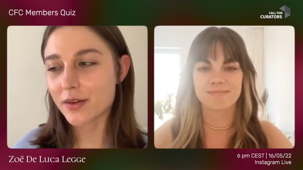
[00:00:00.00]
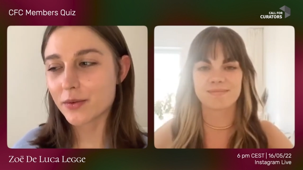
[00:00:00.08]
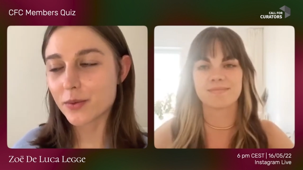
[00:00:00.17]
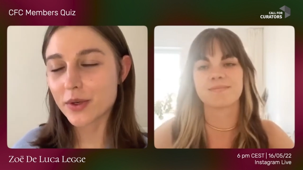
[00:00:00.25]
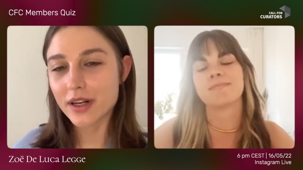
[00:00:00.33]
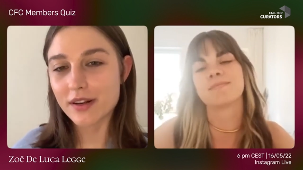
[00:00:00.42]

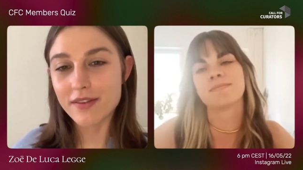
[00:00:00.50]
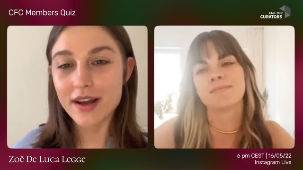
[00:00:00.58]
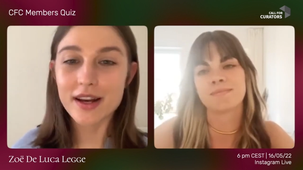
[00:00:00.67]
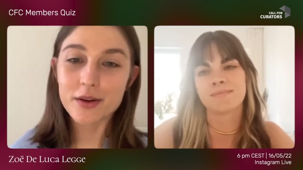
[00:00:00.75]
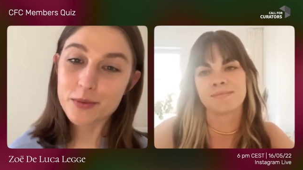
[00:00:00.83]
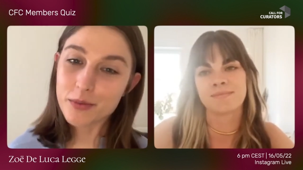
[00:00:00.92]
Speaker 1: we're going to find
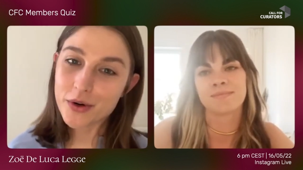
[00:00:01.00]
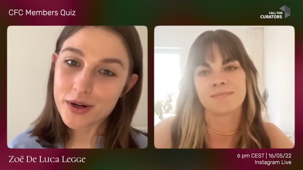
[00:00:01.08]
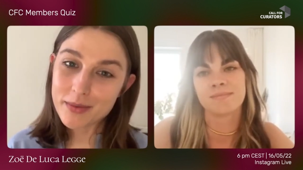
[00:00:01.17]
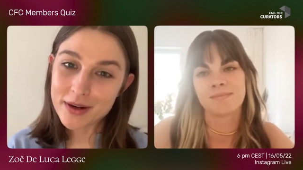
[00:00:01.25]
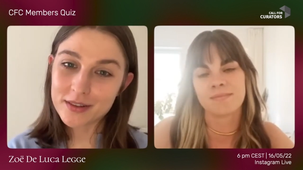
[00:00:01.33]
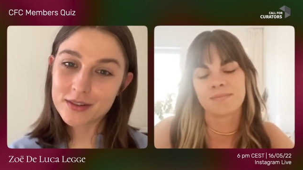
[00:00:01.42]
out more
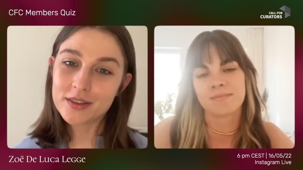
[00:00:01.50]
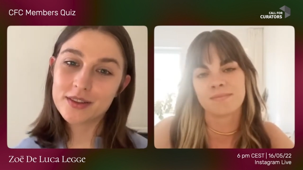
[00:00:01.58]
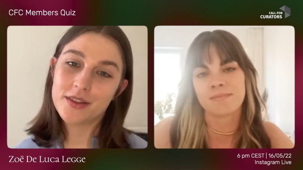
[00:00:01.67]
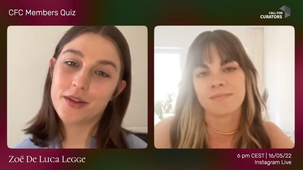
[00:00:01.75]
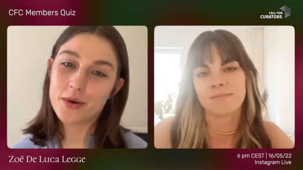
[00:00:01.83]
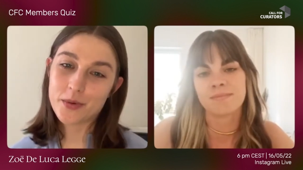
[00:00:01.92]
about
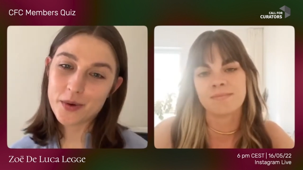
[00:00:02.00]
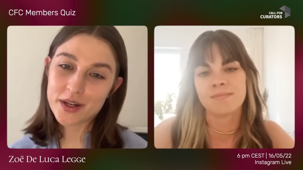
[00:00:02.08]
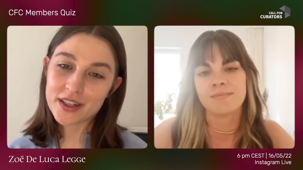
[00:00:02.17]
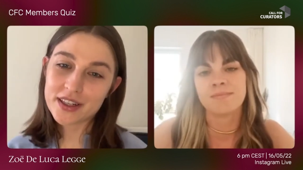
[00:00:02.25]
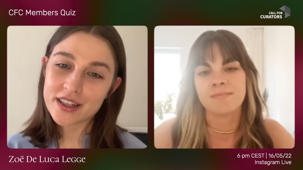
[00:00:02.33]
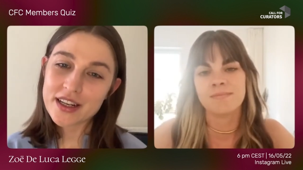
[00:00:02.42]
your
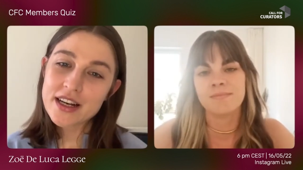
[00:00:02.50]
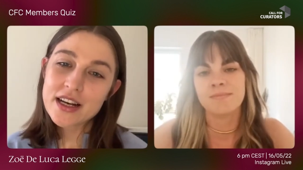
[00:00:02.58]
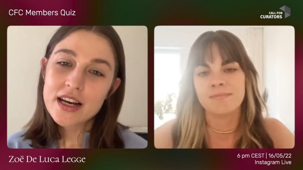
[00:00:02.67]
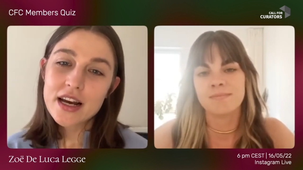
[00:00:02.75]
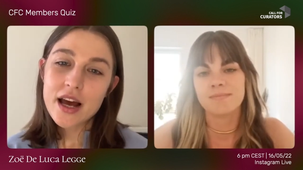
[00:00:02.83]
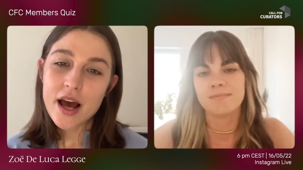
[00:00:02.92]
work.
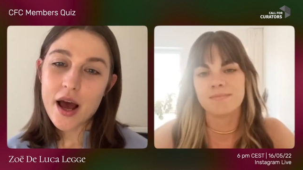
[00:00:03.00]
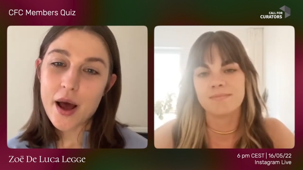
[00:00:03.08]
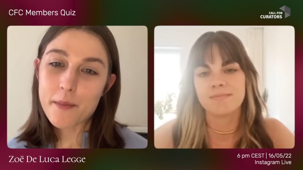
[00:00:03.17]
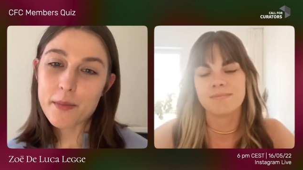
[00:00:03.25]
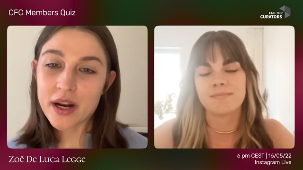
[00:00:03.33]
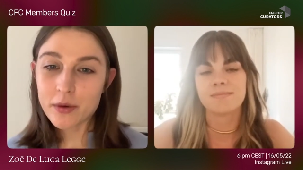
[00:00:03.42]
Um,
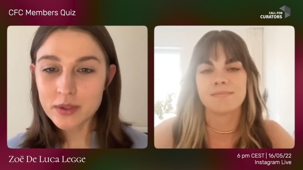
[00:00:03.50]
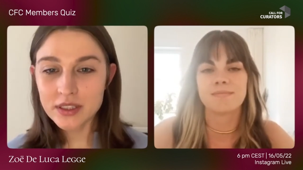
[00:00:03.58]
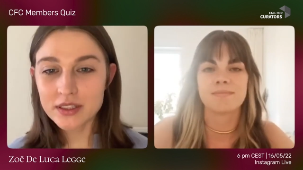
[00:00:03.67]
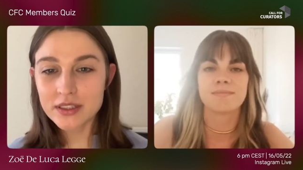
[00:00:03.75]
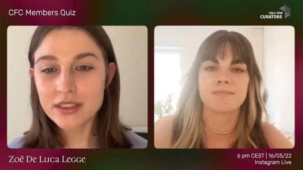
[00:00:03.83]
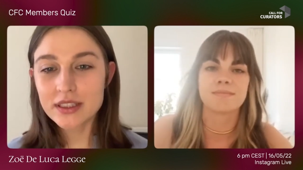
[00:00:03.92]
but I wanted
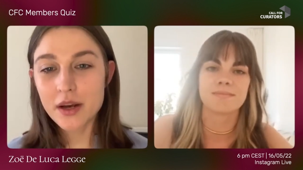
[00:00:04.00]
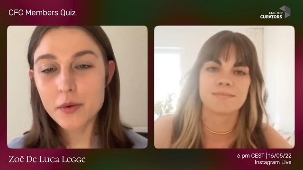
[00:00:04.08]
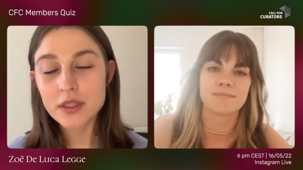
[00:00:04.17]
to I want to